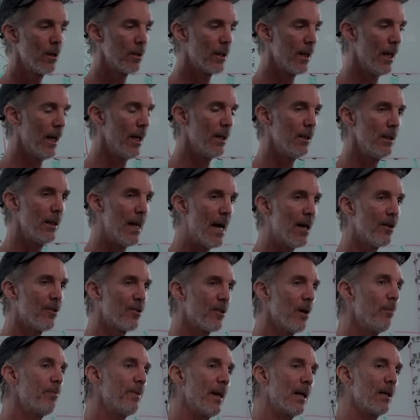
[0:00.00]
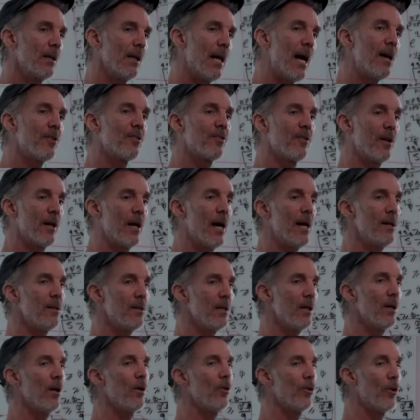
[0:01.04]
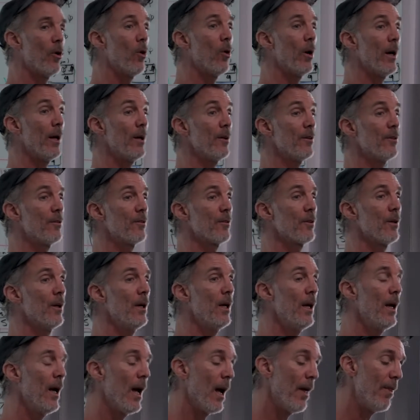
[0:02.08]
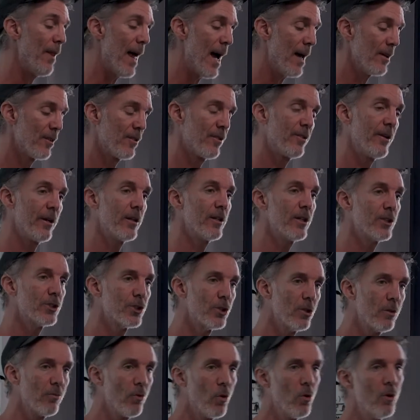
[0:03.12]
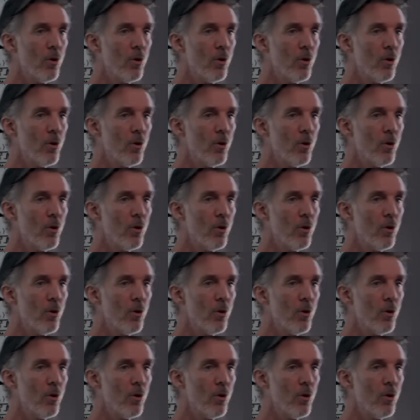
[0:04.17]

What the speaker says: okay, something less than ideal noise. And that signature of